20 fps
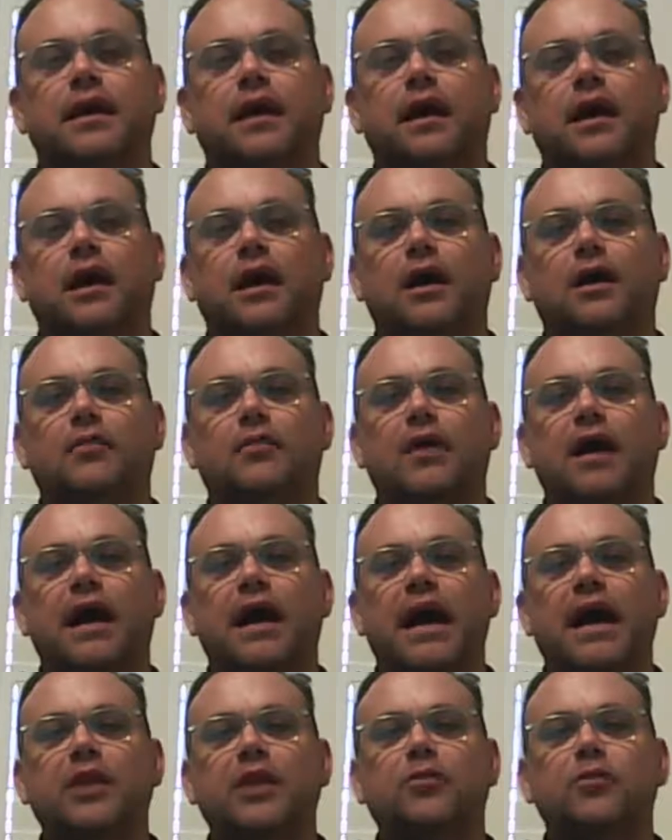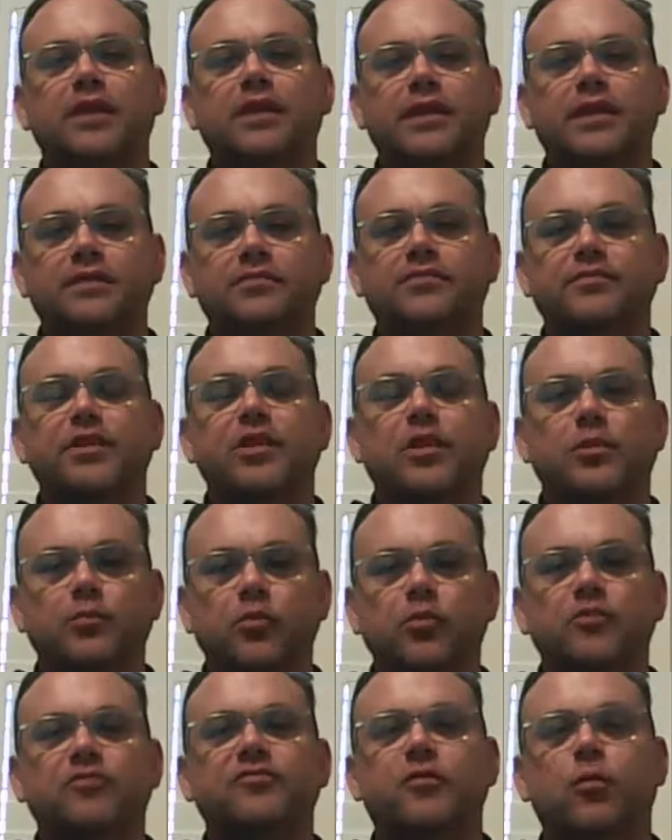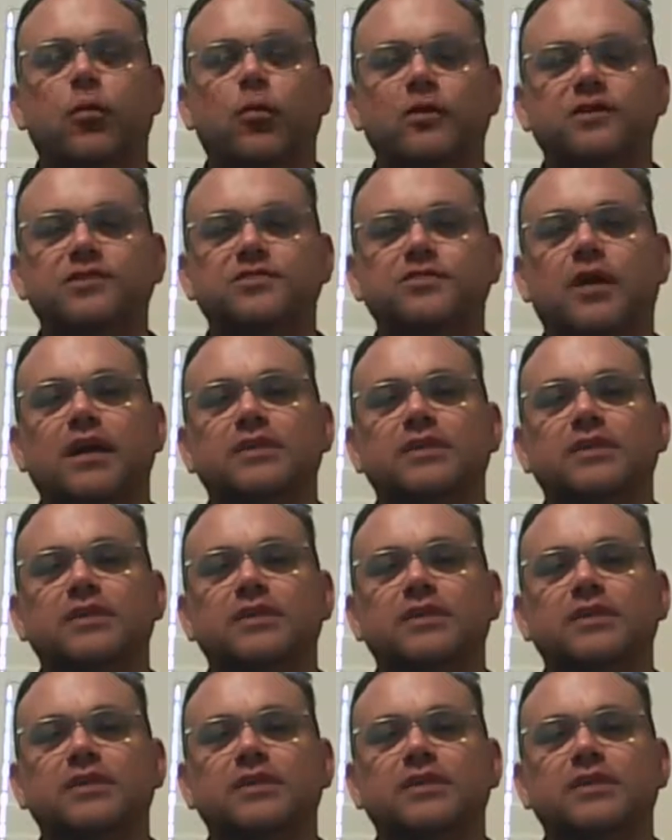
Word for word: Um, how do we, you know, move forward?